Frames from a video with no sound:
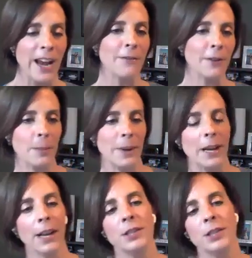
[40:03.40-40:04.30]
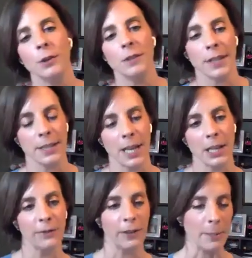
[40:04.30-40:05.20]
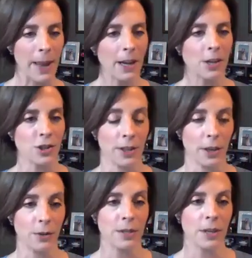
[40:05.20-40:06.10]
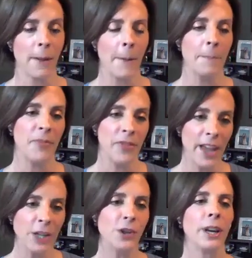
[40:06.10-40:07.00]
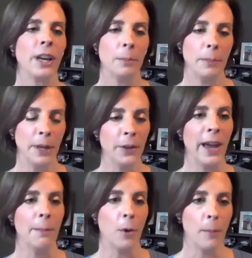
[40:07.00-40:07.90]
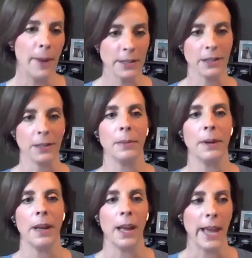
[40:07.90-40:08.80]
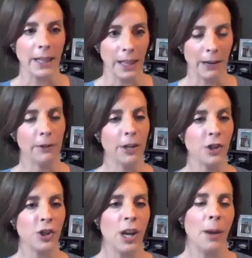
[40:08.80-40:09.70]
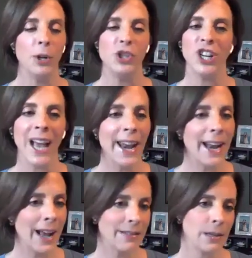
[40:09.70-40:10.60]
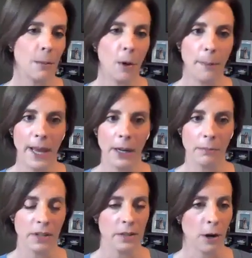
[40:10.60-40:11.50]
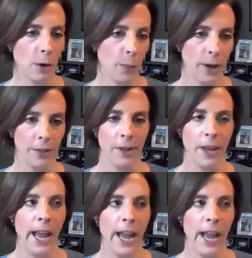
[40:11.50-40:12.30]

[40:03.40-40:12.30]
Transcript: favor because you successfully manage those, then you're going to build that momentum and that leverage. But you got to have some momentum to start with.